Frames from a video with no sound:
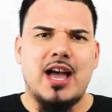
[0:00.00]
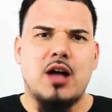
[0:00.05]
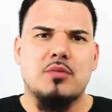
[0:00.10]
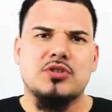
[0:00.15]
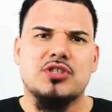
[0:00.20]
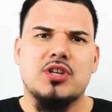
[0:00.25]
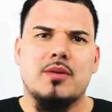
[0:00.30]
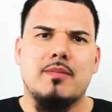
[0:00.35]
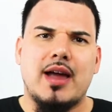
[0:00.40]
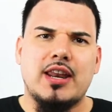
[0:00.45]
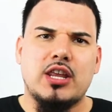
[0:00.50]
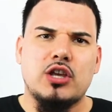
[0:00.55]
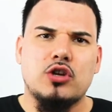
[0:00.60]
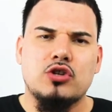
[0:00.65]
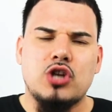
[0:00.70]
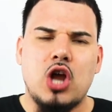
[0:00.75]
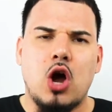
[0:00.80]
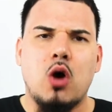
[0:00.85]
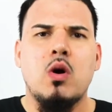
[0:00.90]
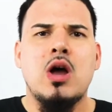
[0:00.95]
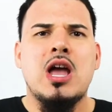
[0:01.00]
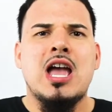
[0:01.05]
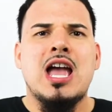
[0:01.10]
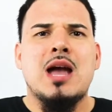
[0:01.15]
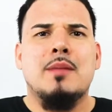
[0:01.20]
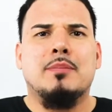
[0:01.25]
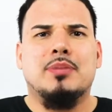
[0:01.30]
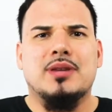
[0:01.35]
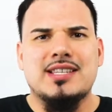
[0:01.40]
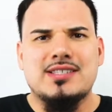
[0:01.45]
help somebody you know,
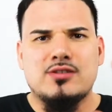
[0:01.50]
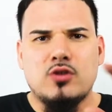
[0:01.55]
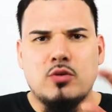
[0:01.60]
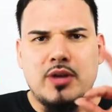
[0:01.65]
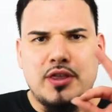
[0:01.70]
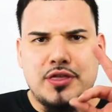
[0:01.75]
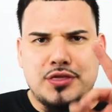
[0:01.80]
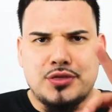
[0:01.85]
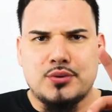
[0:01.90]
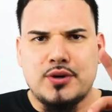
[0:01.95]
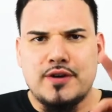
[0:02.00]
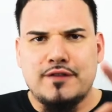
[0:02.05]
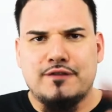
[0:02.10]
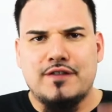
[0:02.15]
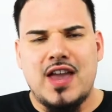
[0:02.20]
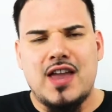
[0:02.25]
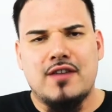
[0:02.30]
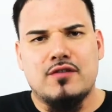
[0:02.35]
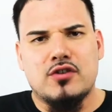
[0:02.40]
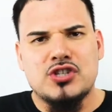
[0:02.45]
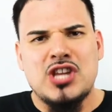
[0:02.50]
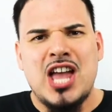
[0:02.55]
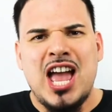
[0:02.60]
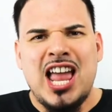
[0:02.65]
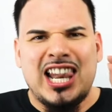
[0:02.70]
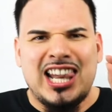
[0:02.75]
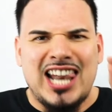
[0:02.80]
please do me three favors.